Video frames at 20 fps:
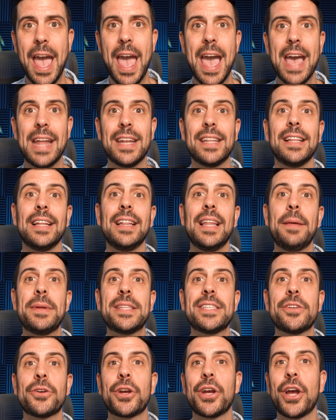and the
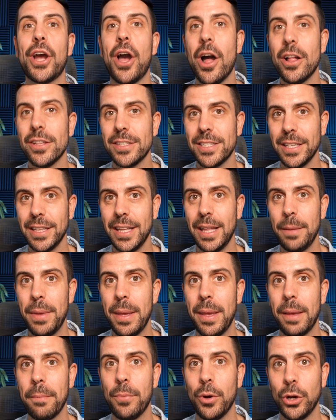limits are constantly
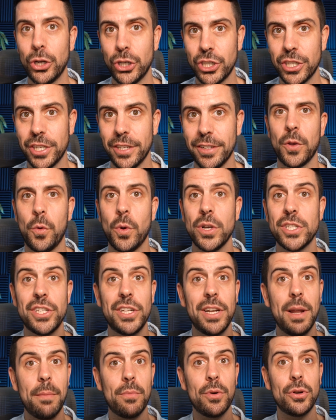being pushed.
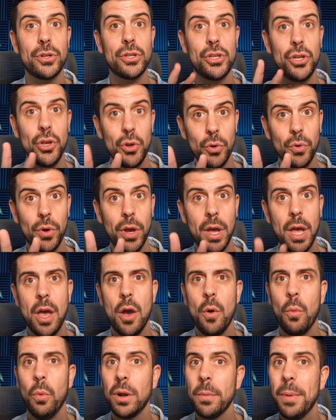Question number two,
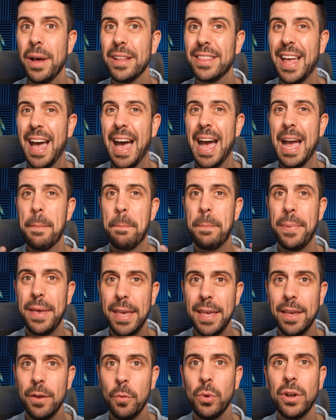what about the
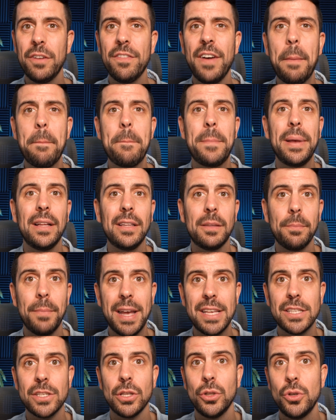IP? What if I build
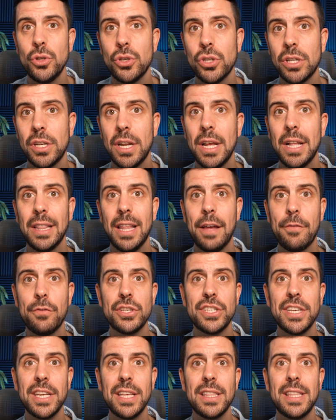my solution
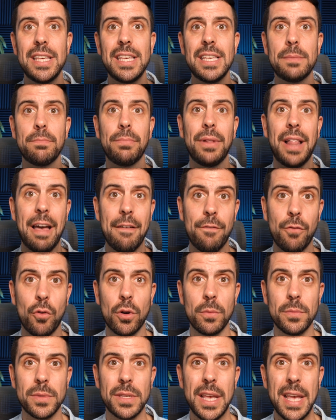leveraging these
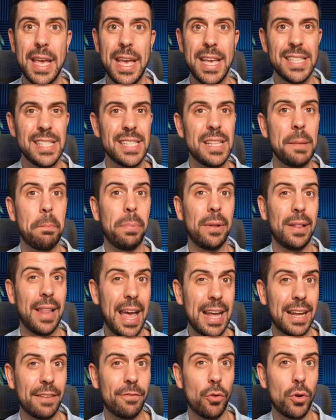platforms? Isn't the
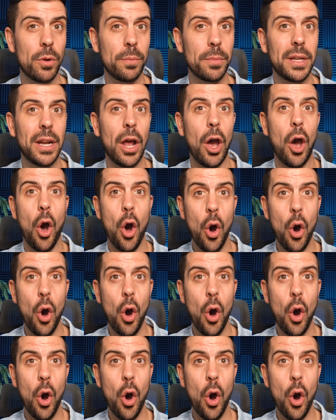platform gonna